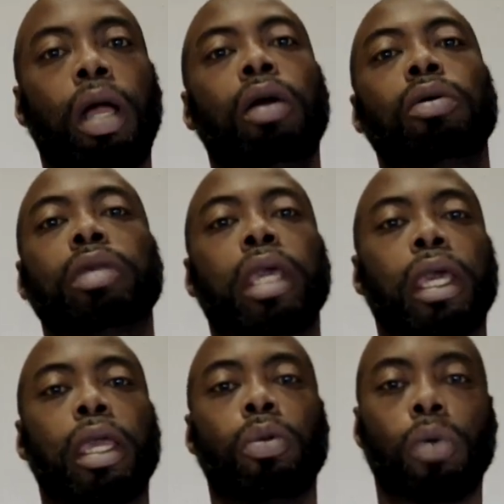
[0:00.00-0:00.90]

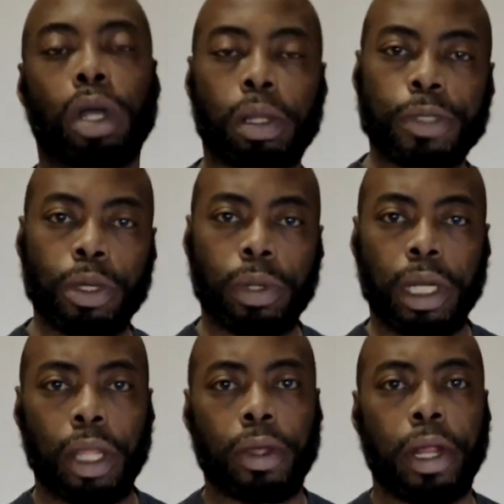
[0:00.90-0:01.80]
Okay, welcome to
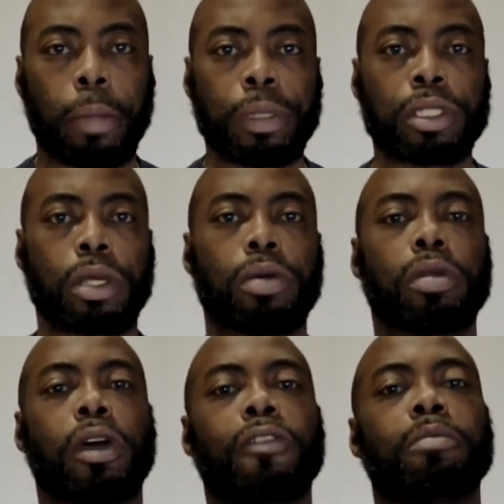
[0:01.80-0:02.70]
another
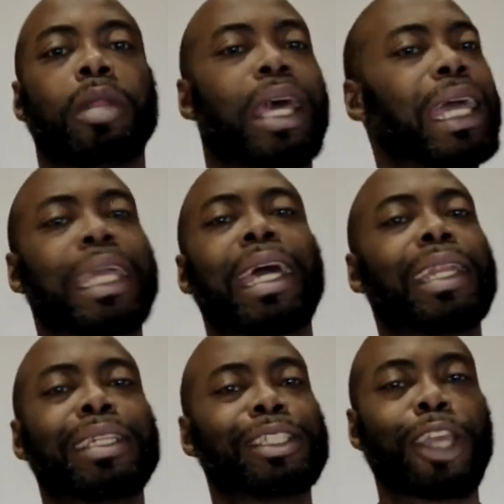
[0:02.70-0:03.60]
episode of Black
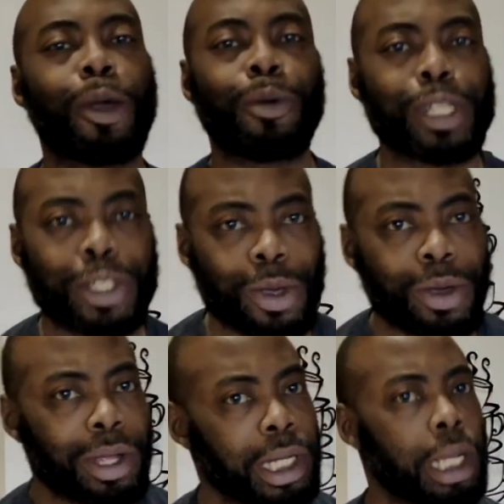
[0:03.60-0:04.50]
Atlas Goings
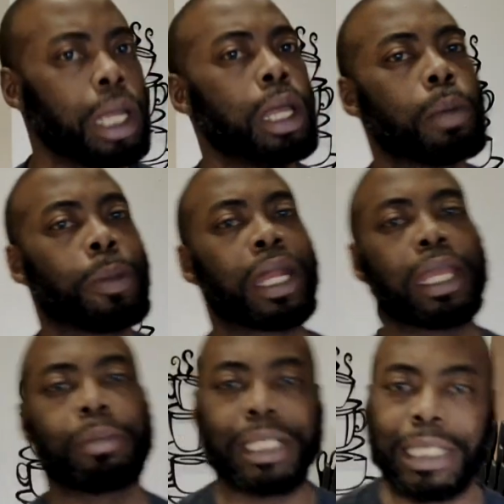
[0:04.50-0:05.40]
On. My
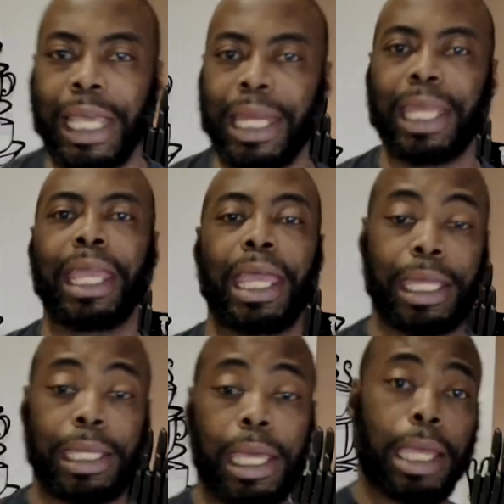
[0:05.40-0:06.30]
name is Kenny,
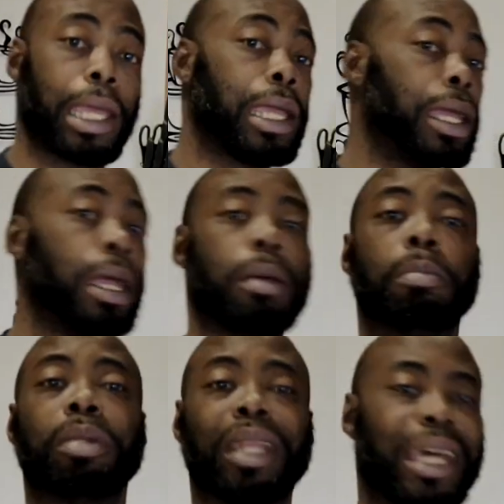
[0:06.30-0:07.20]
aka
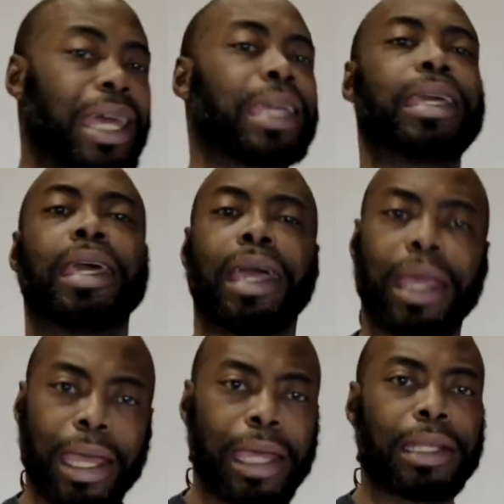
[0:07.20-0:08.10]
Black
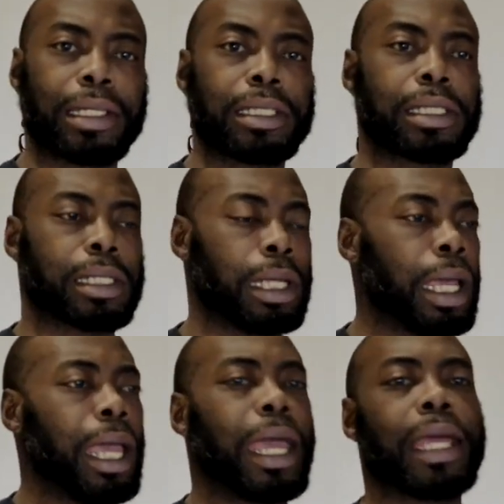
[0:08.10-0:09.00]
Atlas,
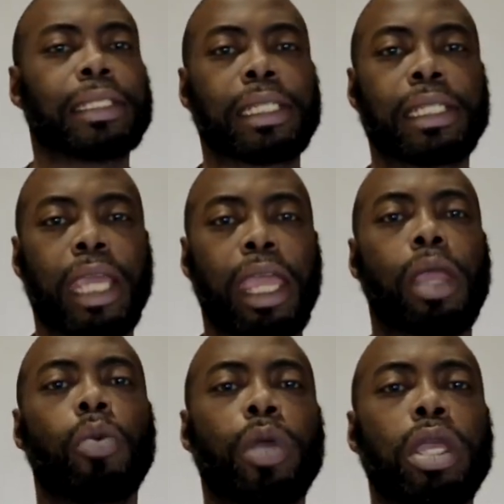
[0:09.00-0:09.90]
and
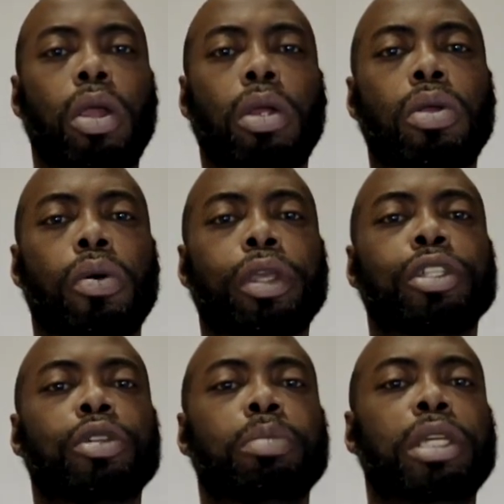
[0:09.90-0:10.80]
today we are going
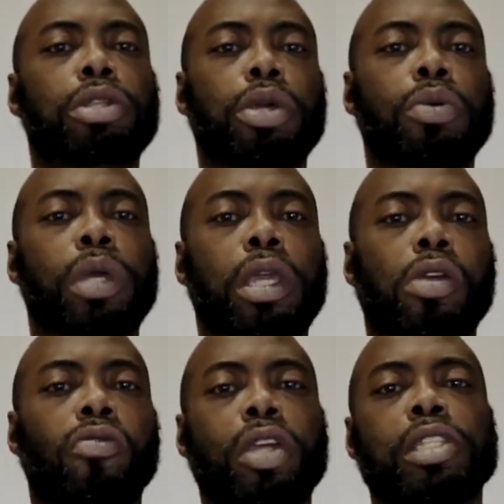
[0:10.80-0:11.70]
to be doing
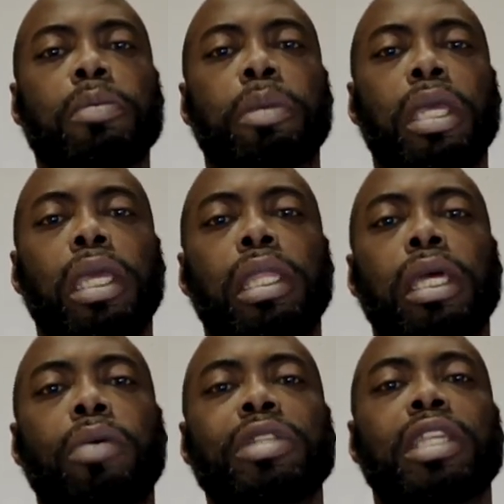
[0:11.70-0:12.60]
a recipe
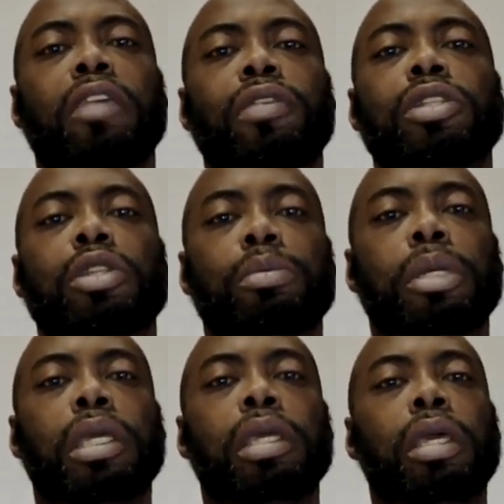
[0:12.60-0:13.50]
that was given to
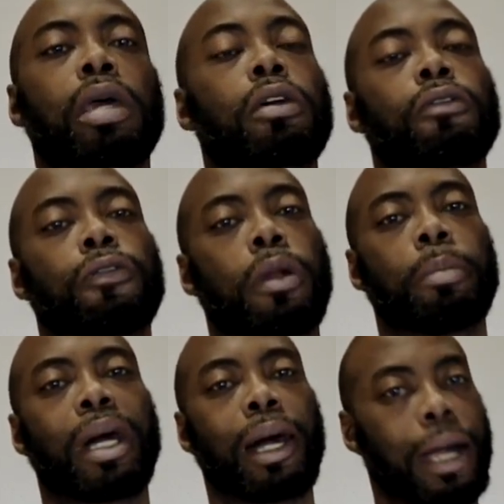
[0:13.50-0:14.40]
me
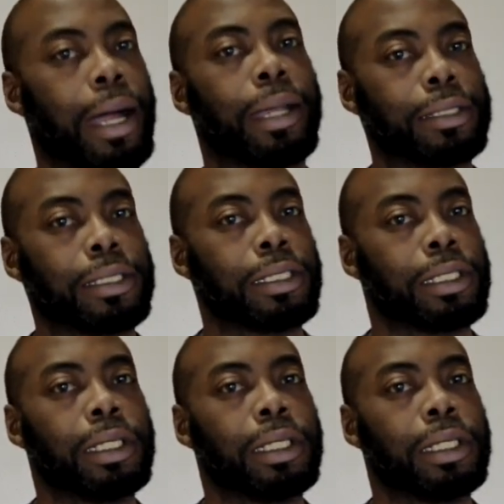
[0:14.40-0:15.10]
from my aunt.